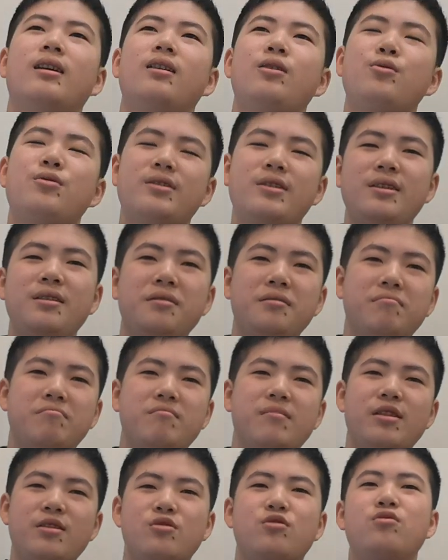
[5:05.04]
You see,
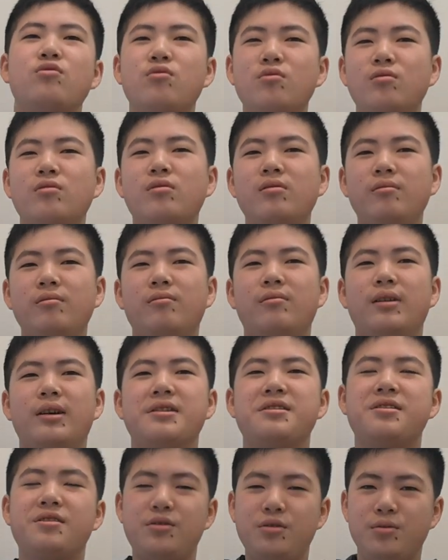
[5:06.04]
in school,
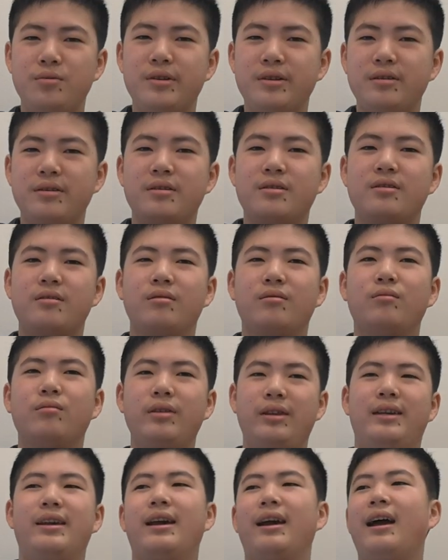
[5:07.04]
as students,
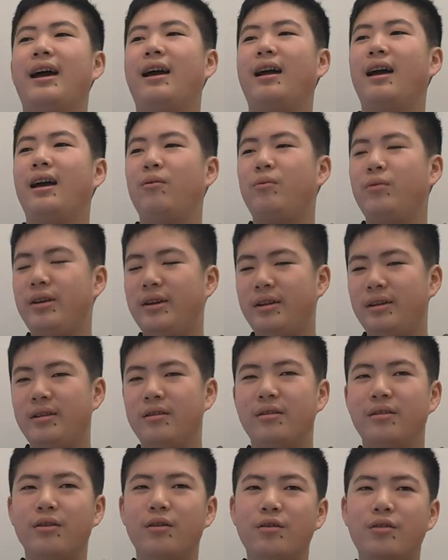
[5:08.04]

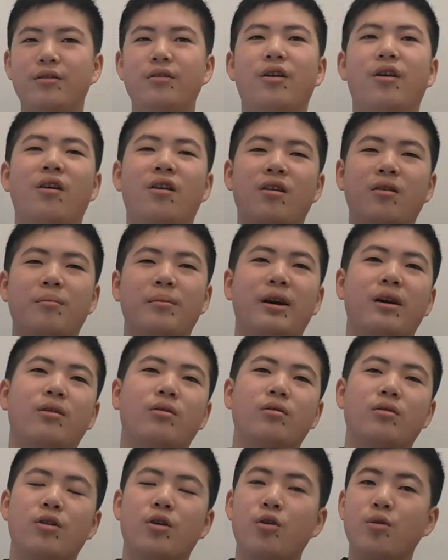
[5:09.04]
we learn all
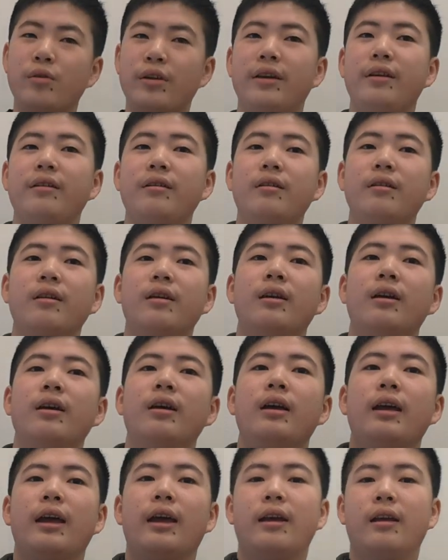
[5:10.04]
about coding,
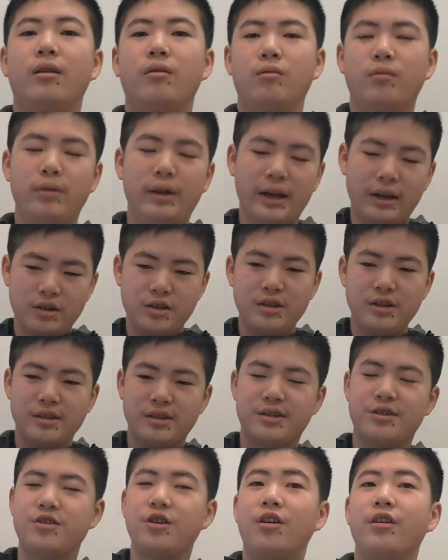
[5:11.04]
and we actually
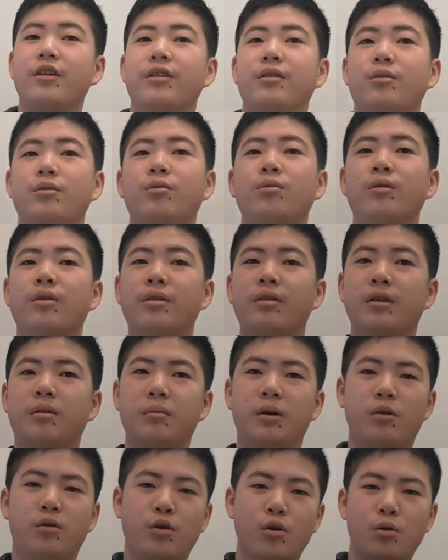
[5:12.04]
just started to learn
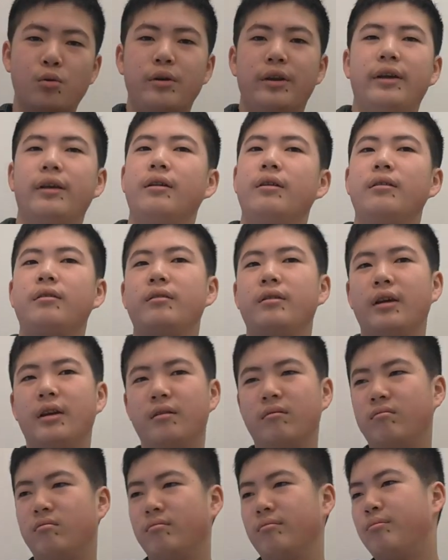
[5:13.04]
about coding
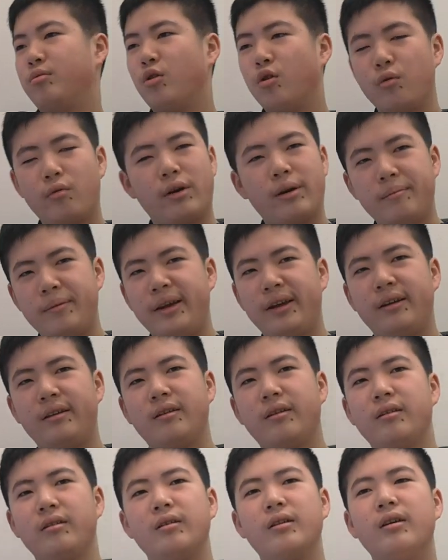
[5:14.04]
and
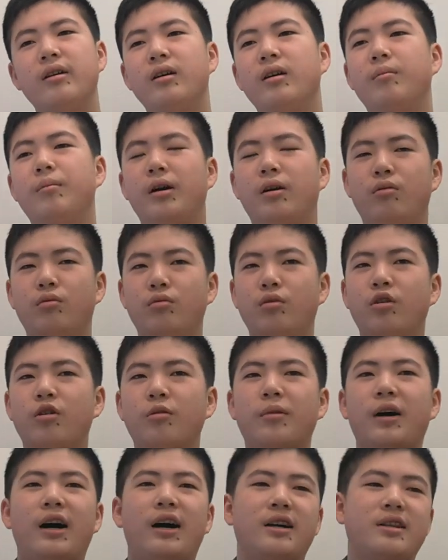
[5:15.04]
programming, about
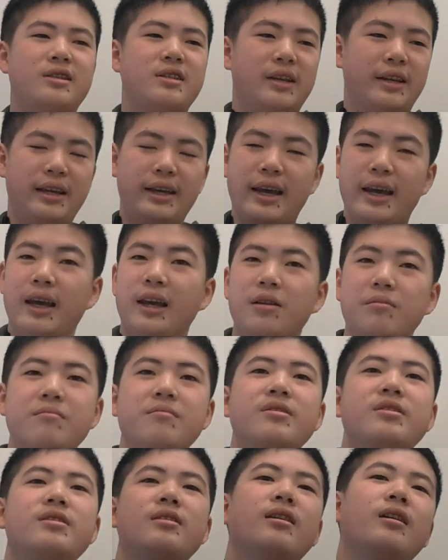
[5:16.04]
robots and
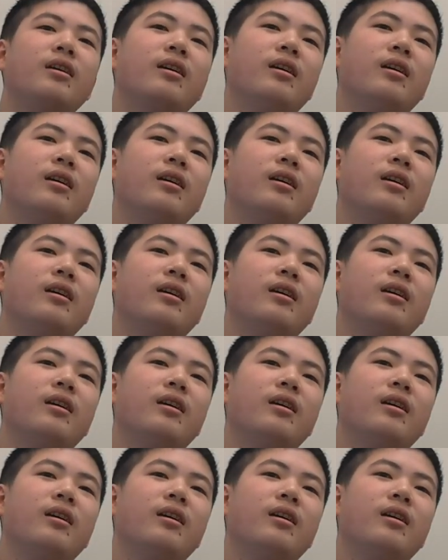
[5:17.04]
games.